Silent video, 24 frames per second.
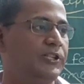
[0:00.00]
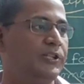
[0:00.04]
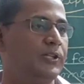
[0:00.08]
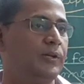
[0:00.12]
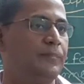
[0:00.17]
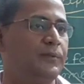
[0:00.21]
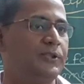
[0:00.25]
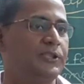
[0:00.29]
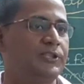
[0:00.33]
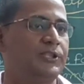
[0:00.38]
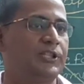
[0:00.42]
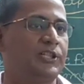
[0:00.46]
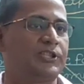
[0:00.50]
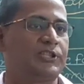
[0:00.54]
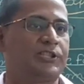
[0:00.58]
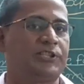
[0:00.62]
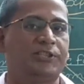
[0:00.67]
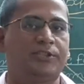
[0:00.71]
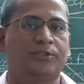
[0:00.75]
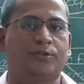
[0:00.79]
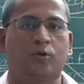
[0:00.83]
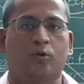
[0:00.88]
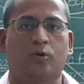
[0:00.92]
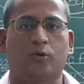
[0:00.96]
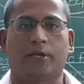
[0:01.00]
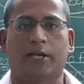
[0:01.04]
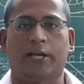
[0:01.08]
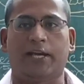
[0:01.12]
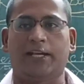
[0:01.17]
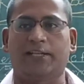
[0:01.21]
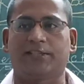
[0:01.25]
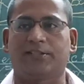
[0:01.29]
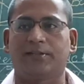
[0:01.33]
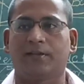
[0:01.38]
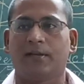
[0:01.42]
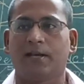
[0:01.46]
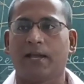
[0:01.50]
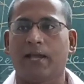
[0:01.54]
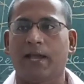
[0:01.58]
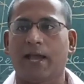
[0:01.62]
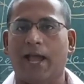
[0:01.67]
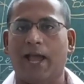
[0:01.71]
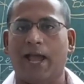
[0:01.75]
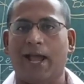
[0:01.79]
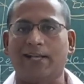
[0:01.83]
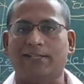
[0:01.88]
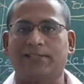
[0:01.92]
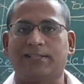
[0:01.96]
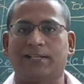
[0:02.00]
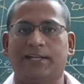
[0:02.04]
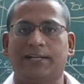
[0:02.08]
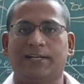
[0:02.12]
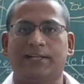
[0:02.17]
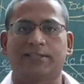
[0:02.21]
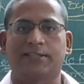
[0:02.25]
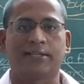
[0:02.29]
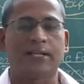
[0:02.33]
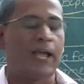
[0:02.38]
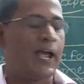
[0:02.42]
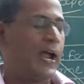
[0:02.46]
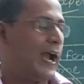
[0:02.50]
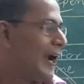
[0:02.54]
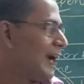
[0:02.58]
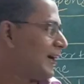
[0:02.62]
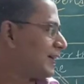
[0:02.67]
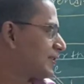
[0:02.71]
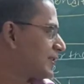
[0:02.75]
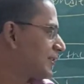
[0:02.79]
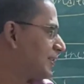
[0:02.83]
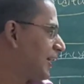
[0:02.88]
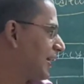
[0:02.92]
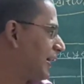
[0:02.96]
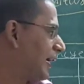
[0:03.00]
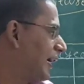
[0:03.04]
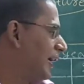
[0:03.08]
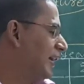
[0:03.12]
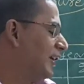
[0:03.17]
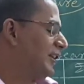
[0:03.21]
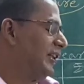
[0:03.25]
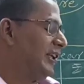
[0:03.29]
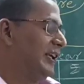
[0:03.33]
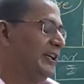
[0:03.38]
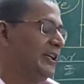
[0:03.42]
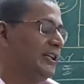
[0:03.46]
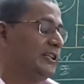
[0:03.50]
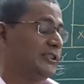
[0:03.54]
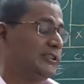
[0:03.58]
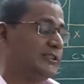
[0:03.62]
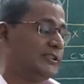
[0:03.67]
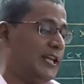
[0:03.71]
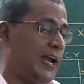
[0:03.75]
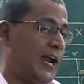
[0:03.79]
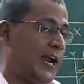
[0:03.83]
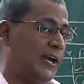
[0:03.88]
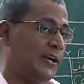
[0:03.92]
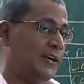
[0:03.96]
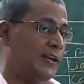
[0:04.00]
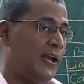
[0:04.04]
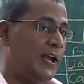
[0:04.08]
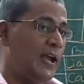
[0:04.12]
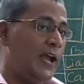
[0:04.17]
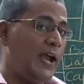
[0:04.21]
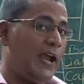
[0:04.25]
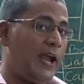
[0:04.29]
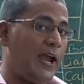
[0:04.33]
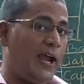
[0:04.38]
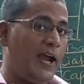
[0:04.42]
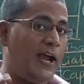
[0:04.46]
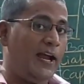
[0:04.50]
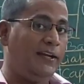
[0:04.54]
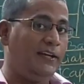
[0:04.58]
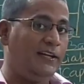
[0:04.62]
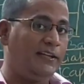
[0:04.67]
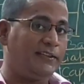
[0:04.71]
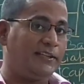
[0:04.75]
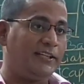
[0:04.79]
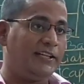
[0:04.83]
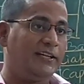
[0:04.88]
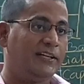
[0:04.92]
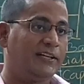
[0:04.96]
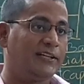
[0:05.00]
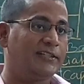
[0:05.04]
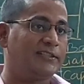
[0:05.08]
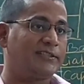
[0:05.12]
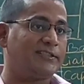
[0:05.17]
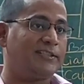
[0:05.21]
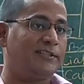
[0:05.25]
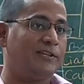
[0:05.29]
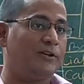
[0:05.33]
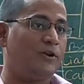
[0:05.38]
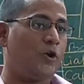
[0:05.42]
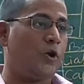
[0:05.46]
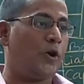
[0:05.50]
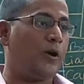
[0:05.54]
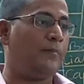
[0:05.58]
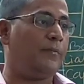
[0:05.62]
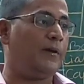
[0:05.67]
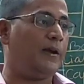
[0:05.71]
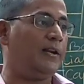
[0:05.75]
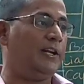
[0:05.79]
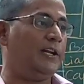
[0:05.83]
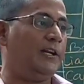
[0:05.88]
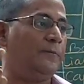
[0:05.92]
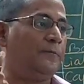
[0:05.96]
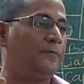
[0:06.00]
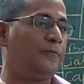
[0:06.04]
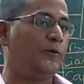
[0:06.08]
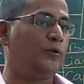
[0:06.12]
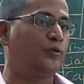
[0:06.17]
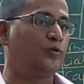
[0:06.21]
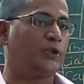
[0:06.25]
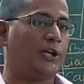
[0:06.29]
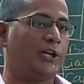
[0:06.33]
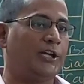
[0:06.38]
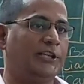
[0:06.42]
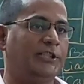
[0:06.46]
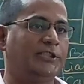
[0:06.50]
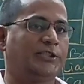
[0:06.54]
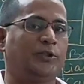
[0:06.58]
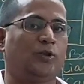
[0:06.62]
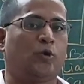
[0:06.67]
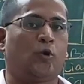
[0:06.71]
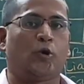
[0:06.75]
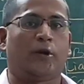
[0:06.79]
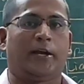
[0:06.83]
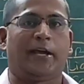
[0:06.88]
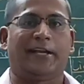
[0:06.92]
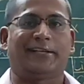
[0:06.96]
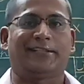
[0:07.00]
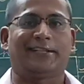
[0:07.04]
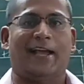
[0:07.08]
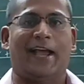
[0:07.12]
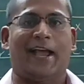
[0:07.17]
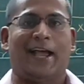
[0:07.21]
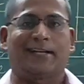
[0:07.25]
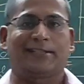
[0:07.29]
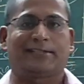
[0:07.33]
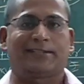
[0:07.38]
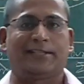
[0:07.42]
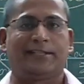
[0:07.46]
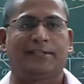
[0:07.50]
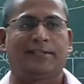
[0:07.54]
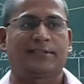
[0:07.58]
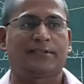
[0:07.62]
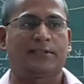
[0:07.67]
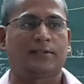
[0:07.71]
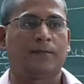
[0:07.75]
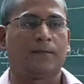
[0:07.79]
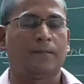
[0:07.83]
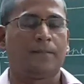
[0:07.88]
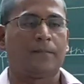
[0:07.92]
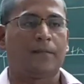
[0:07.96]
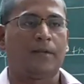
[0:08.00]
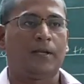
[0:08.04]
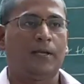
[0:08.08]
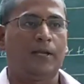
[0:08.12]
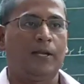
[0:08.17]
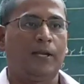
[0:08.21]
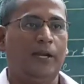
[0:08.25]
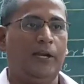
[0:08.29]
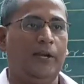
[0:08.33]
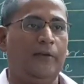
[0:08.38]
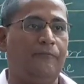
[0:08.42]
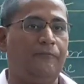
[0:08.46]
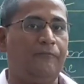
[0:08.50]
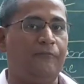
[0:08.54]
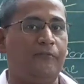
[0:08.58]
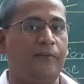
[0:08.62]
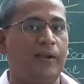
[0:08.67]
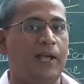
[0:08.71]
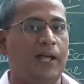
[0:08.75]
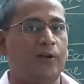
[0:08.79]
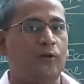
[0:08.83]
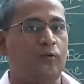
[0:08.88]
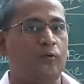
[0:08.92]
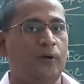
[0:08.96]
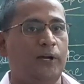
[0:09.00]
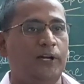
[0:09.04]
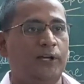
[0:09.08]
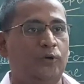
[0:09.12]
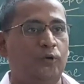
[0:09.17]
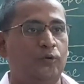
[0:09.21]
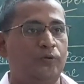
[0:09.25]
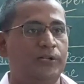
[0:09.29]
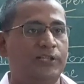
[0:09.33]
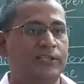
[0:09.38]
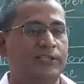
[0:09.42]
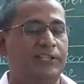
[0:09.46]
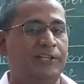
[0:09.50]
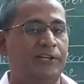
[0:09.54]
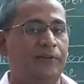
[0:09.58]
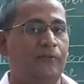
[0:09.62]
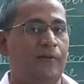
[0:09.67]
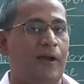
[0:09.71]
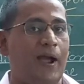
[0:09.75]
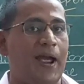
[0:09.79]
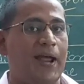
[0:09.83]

in the business is known as asset. And second thing is that anything receivable in future is known as asset. If we are going to receive